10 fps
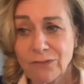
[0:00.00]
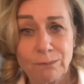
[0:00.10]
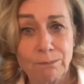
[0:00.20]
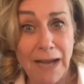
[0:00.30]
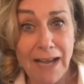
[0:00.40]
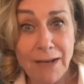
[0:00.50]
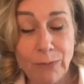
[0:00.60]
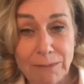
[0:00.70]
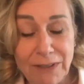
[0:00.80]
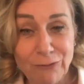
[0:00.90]
by
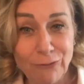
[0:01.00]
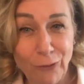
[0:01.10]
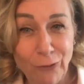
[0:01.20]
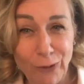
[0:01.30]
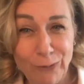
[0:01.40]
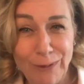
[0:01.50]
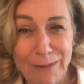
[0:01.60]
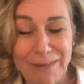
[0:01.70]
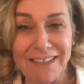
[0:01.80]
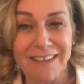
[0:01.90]
women for
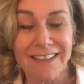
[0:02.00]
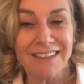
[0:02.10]
women.